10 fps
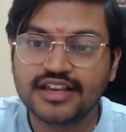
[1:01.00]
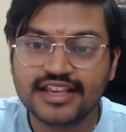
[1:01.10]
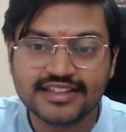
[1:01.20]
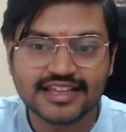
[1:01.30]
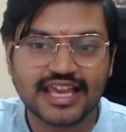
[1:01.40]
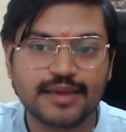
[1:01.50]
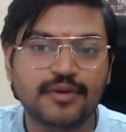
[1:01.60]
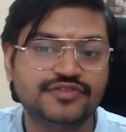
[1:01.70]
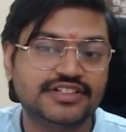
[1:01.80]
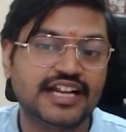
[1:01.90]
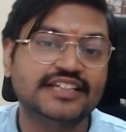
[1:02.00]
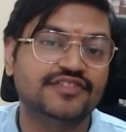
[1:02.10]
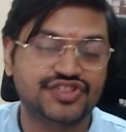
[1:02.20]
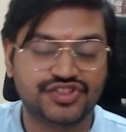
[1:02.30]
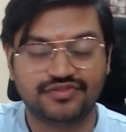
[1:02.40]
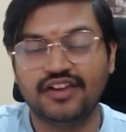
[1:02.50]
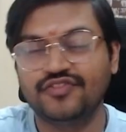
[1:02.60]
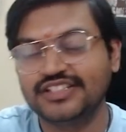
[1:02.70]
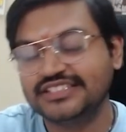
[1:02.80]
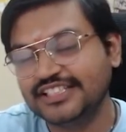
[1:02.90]
In the game after knight f g5,
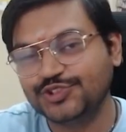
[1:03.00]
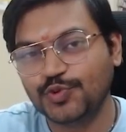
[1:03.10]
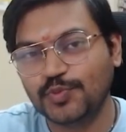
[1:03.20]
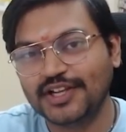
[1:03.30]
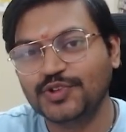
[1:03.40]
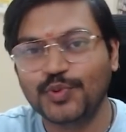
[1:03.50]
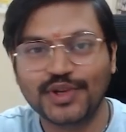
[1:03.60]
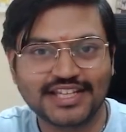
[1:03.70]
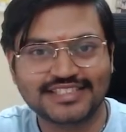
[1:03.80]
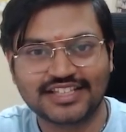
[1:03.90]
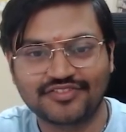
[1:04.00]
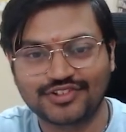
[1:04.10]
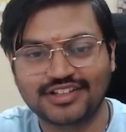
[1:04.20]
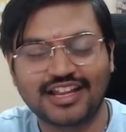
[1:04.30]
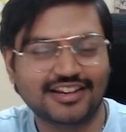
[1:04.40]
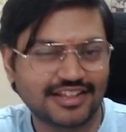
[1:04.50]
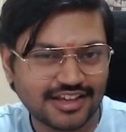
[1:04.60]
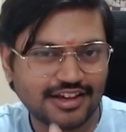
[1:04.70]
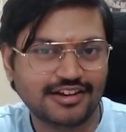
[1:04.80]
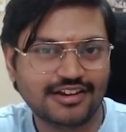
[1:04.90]
Wesley So played queen d7, and
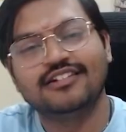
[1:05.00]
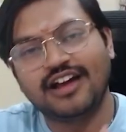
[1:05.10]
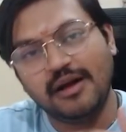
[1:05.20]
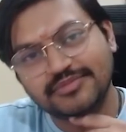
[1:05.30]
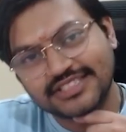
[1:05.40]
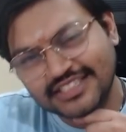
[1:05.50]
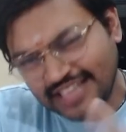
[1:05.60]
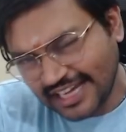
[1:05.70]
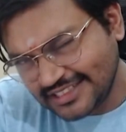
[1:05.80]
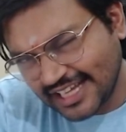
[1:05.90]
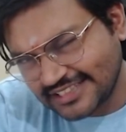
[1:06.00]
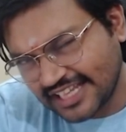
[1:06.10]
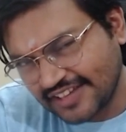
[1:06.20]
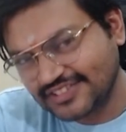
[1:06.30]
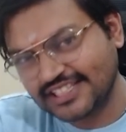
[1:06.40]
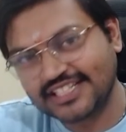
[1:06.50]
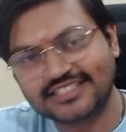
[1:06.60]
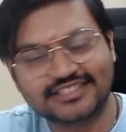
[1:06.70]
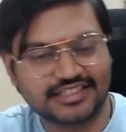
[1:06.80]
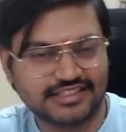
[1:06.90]
here comes knight takes
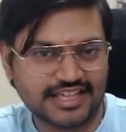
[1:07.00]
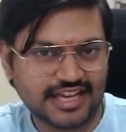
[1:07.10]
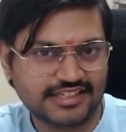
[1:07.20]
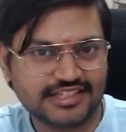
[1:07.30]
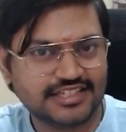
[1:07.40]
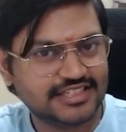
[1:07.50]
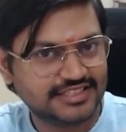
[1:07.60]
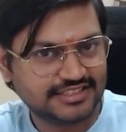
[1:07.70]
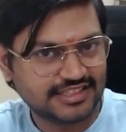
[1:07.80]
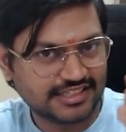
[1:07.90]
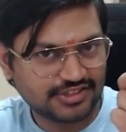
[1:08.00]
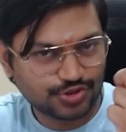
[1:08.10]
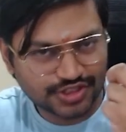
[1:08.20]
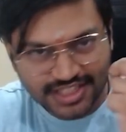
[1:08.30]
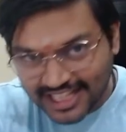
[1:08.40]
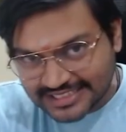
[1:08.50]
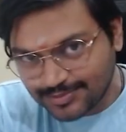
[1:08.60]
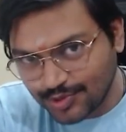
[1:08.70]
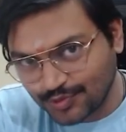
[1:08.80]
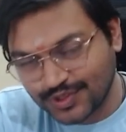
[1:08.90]
f6. The idea is that on the next
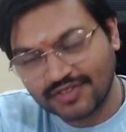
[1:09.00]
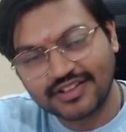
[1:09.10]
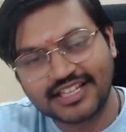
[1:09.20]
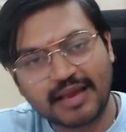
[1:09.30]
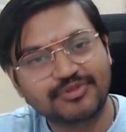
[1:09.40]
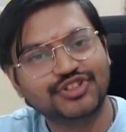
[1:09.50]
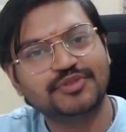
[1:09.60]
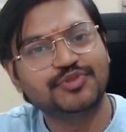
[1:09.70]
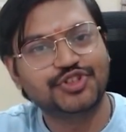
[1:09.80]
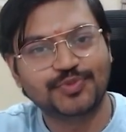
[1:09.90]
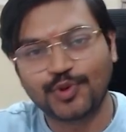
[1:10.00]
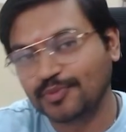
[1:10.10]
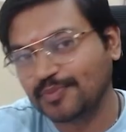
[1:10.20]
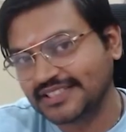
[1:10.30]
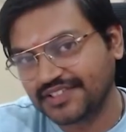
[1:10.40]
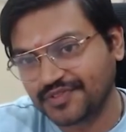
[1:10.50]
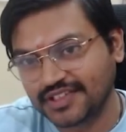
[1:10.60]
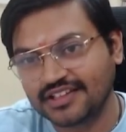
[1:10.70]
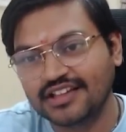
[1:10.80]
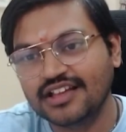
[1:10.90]
move he will capture the bishop on b7.
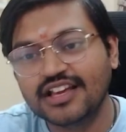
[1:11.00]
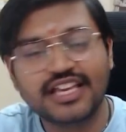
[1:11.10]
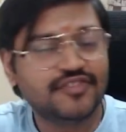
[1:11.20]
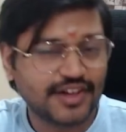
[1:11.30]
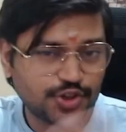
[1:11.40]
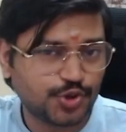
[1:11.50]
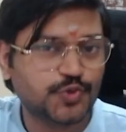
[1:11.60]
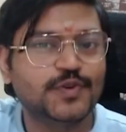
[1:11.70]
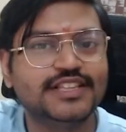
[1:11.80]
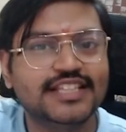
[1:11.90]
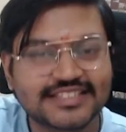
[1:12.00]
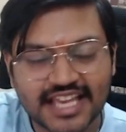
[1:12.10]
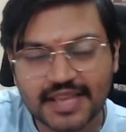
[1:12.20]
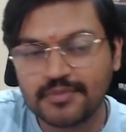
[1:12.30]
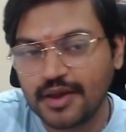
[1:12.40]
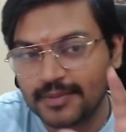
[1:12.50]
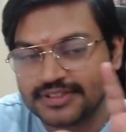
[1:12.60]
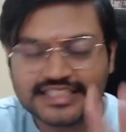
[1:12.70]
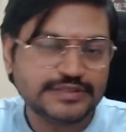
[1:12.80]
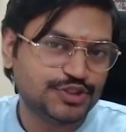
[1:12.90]
He went on to win this game,
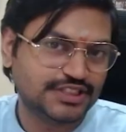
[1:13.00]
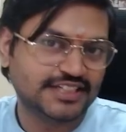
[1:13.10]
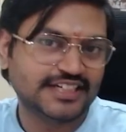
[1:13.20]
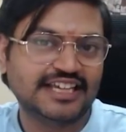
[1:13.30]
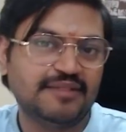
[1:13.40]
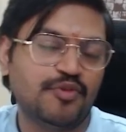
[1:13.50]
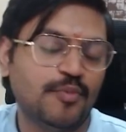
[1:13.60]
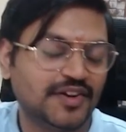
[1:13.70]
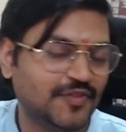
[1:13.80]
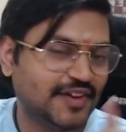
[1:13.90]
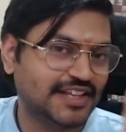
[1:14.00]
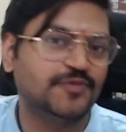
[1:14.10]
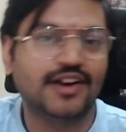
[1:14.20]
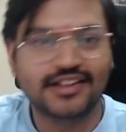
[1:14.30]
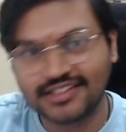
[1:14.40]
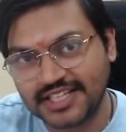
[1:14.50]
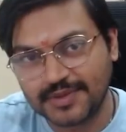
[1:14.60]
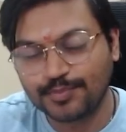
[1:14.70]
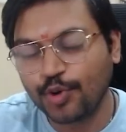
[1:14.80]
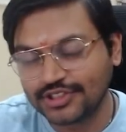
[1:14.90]
but this was a critical moment where he won the
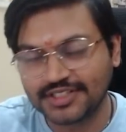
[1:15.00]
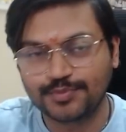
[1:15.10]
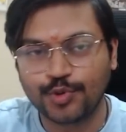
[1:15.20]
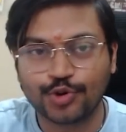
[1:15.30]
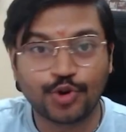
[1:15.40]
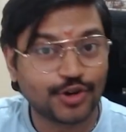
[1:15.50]
important pawn on